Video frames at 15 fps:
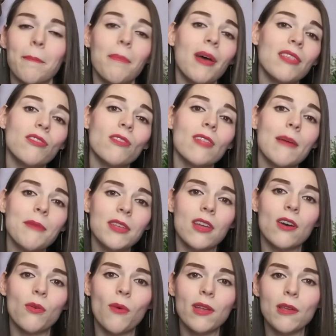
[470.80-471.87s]
But do let me
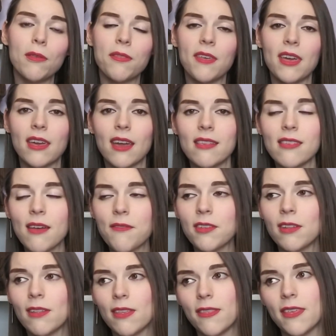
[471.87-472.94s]
know what do you think? I
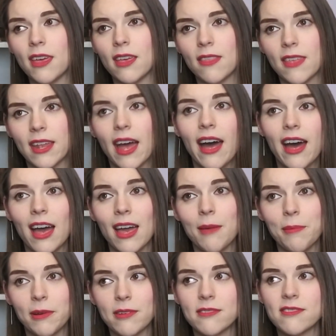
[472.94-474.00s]
definitely think that I
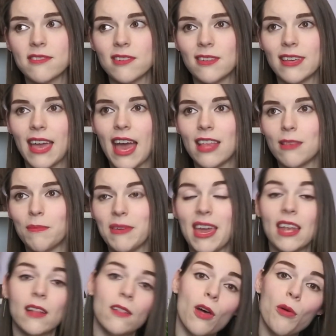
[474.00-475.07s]
personally had to be
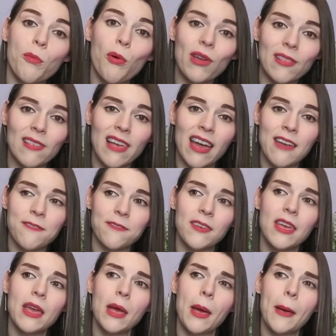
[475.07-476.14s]
at a low point in life.
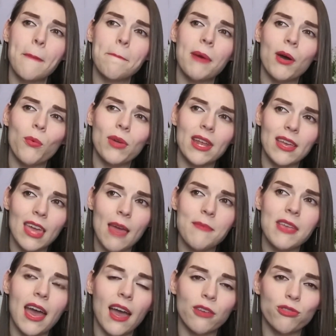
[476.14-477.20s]
But when it came
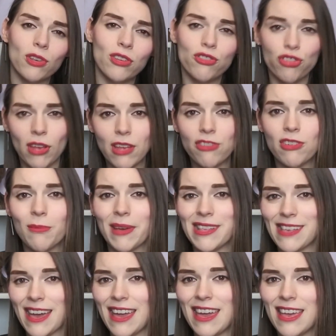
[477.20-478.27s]
to actually changing my
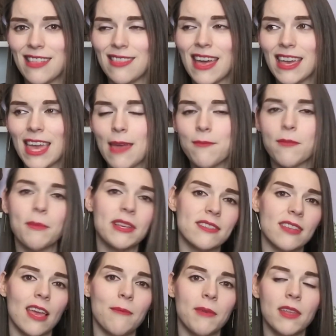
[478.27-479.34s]
diet, that came from
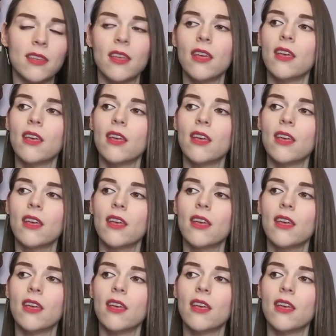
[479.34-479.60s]
excitement.